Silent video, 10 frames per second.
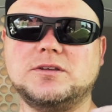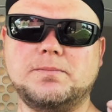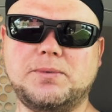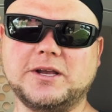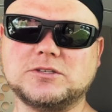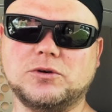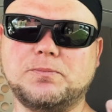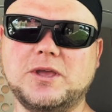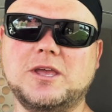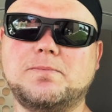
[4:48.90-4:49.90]
pixel
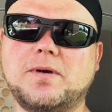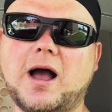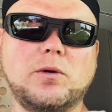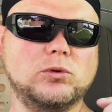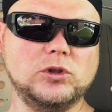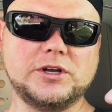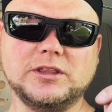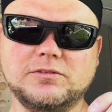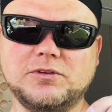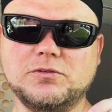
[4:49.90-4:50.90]
peep. I will look in
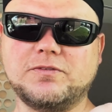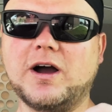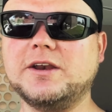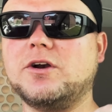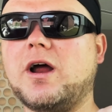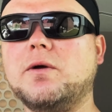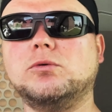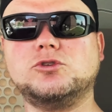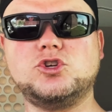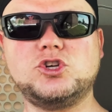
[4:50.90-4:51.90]
the viewfinder. I
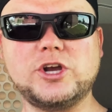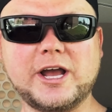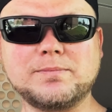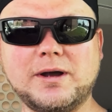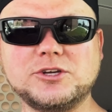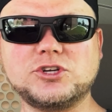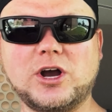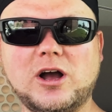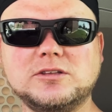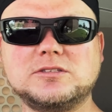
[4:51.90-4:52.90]
will check my
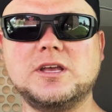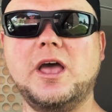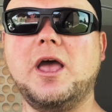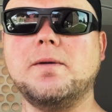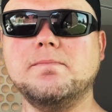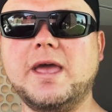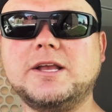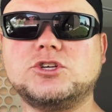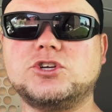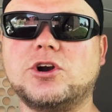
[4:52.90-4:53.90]
shots,
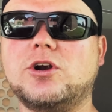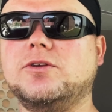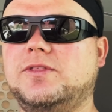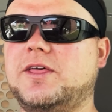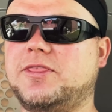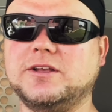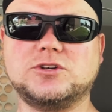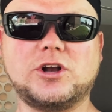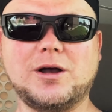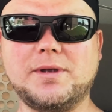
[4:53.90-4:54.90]
make sure that things
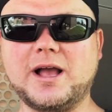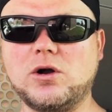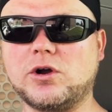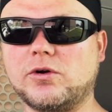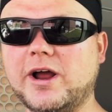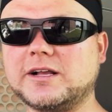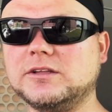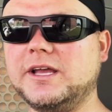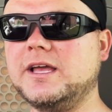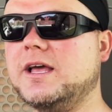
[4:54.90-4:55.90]
are coming out
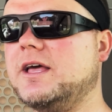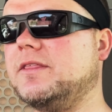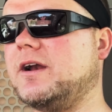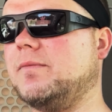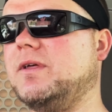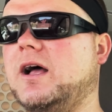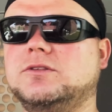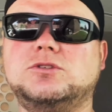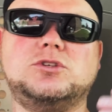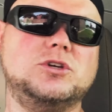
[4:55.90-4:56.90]
correctly, that I'm not
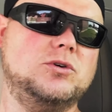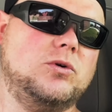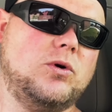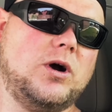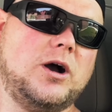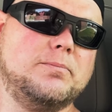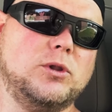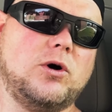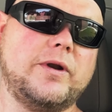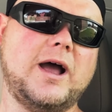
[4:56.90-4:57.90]
too
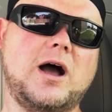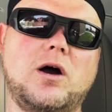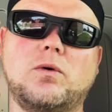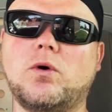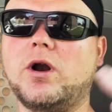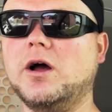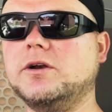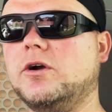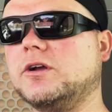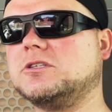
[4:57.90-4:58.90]
blown out or
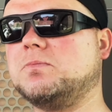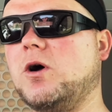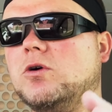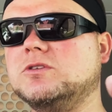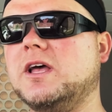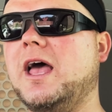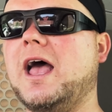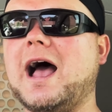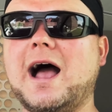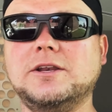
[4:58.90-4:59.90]
underexposed.
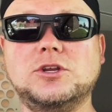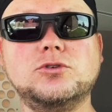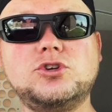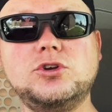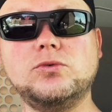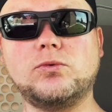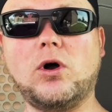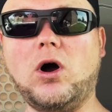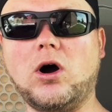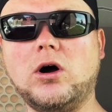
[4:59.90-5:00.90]
I do shoot
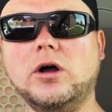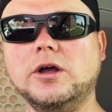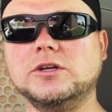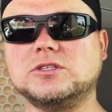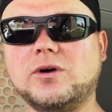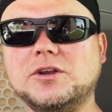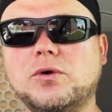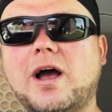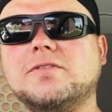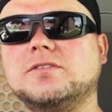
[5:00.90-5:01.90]
raw, so I do
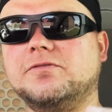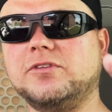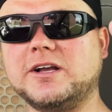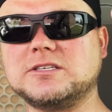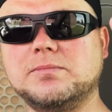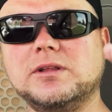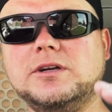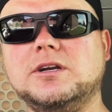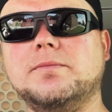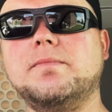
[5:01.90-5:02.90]
have some
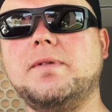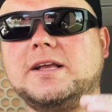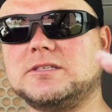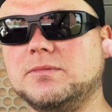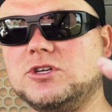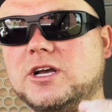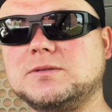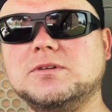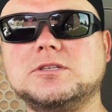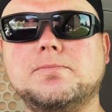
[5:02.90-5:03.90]
flexibility to make some adjustments in